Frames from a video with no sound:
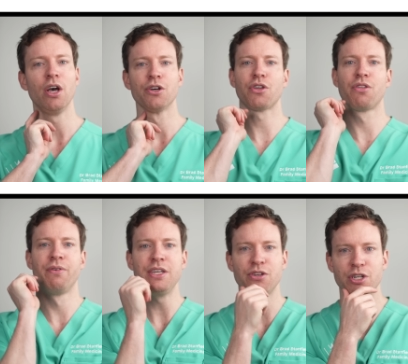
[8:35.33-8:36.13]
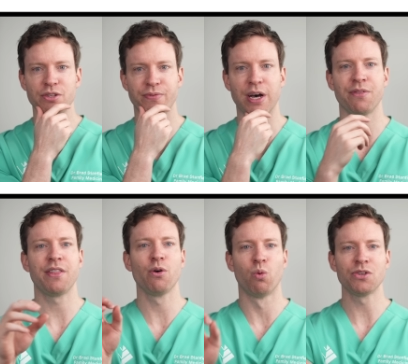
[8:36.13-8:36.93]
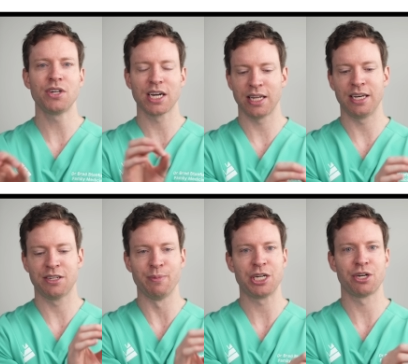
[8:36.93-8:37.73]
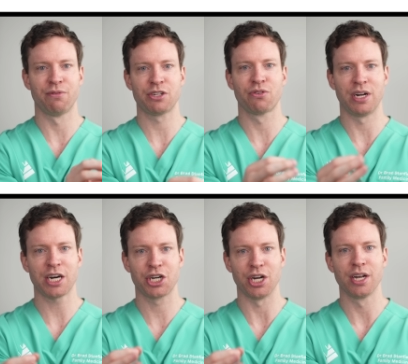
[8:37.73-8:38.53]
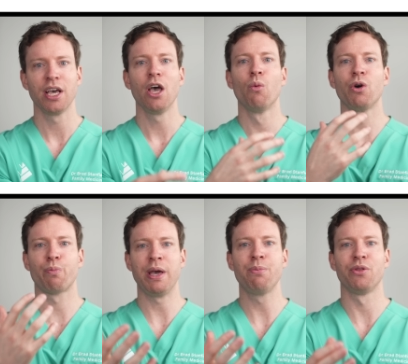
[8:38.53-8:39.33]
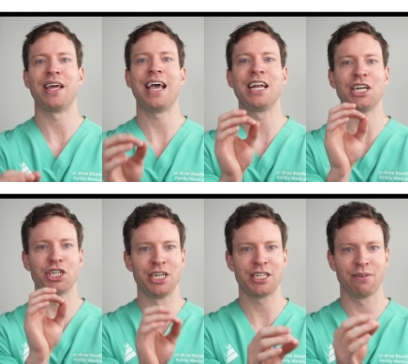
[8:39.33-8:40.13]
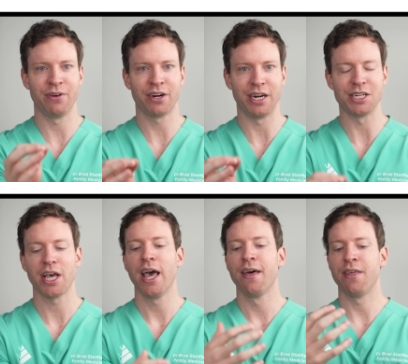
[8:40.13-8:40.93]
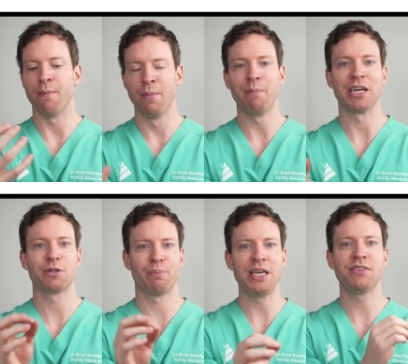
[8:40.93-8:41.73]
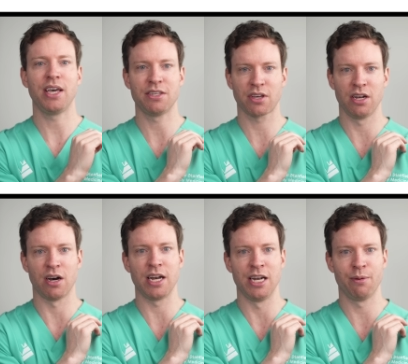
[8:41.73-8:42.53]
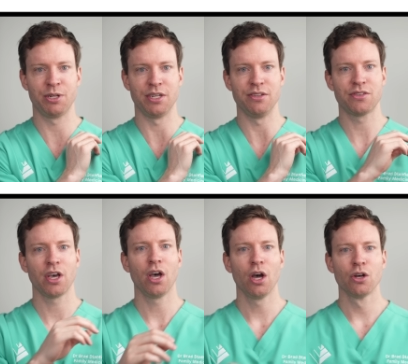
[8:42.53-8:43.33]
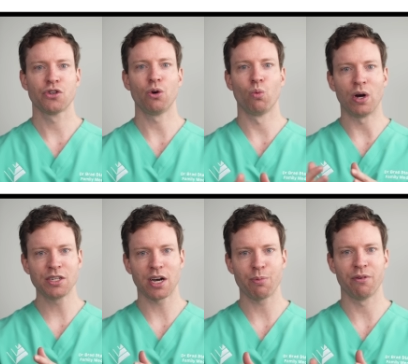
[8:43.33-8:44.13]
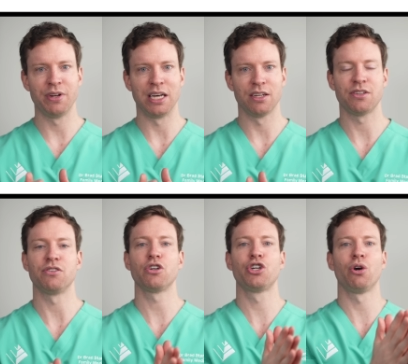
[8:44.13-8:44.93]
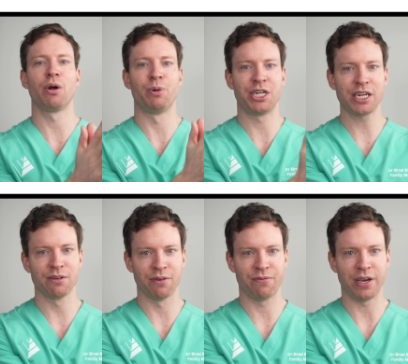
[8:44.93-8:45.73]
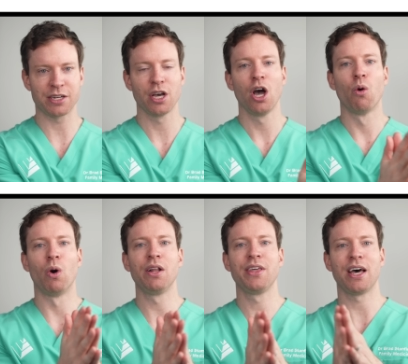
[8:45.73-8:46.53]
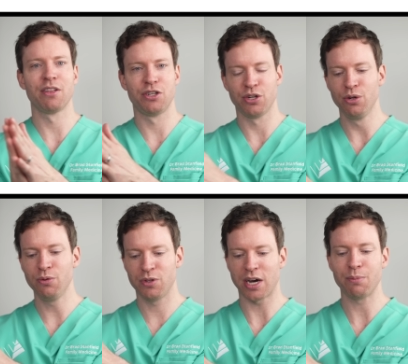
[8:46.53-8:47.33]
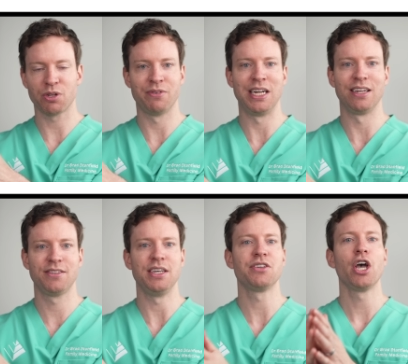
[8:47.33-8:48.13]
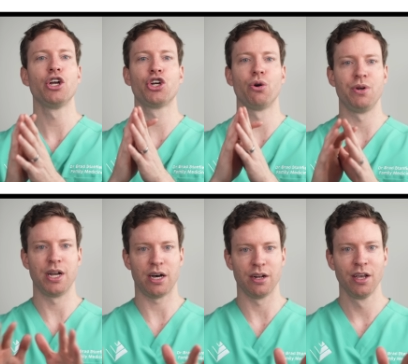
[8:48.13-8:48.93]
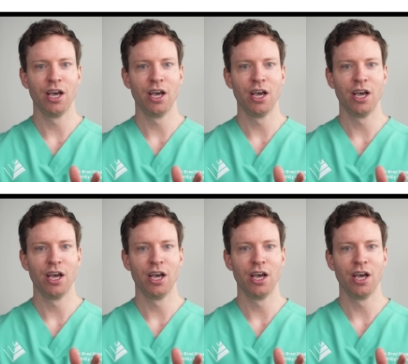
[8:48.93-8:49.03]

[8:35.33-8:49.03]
So the researchers found that there wasn't a clear dementia risk reduction with people that had a genetic variant that mimicked P C S K nine inhibitors. So one type of analysis showed a protective effect, while the other two types of analyses showed none.